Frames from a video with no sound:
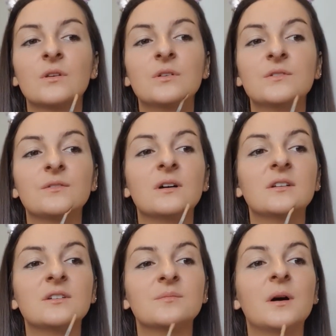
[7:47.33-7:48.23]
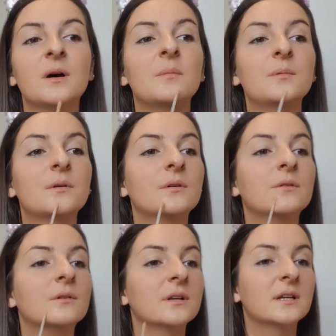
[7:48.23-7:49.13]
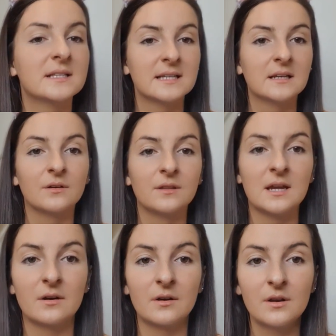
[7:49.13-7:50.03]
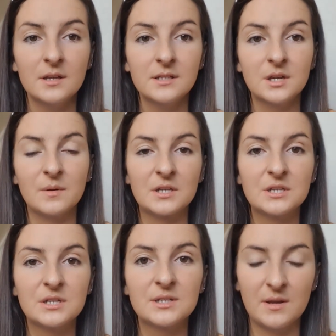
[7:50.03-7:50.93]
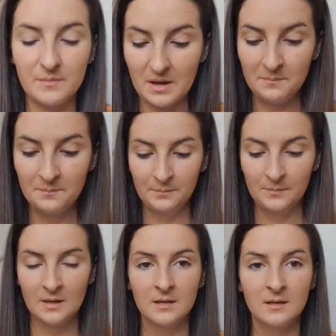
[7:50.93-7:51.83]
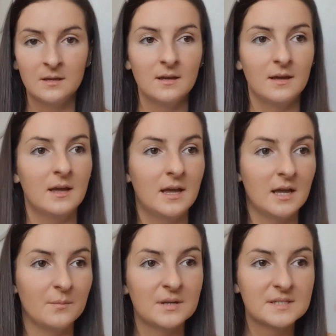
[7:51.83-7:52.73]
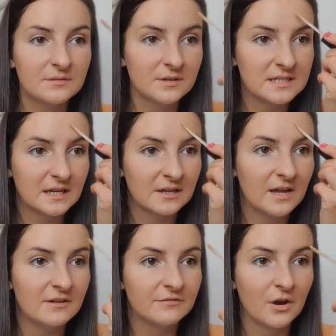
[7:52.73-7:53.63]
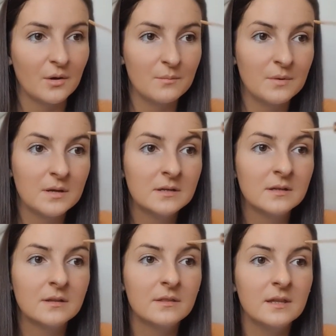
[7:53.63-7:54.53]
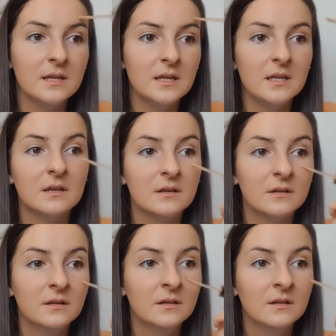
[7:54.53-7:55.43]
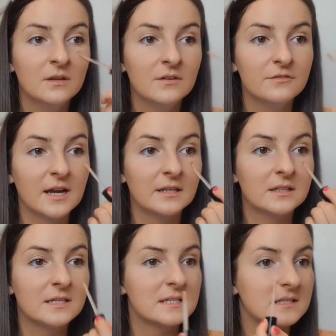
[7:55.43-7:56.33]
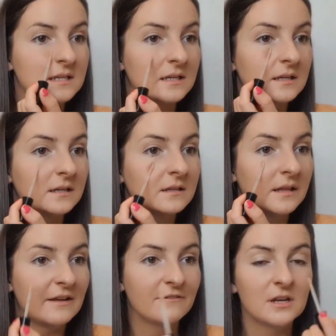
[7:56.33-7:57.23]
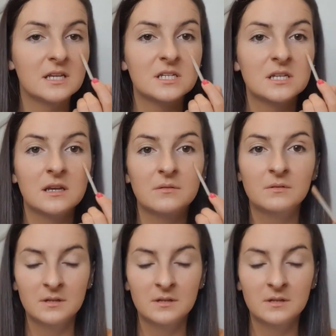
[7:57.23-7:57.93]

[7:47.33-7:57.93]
So I just pop concealer on there, not too much, just a wee bit, because I don't want to take away from the fact that this is a light foundation, you know.